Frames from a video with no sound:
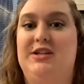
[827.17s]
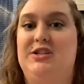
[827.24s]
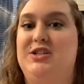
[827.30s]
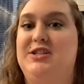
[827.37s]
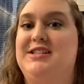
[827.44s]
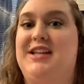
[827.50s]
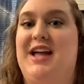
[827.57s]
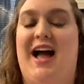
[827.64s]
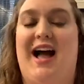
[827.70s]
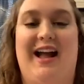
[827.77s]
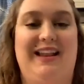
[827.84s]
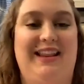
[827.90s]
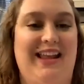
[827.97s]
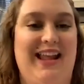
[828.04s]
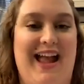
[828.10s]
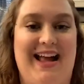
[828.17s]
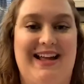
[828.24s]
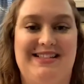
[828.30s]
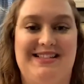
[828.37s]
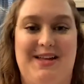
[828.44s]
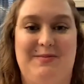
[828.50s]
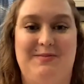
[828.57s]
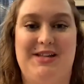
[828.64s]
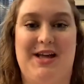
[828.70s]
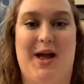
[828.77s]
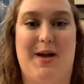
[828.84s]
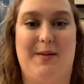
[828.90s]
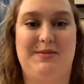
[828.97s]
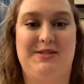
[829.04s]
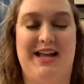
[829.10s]
just kindly ask them to
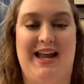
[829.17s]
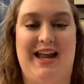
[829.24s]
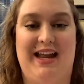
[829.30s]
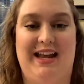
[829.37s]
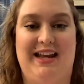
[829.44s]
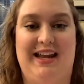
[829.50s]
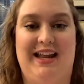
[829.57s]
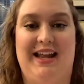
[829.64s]
update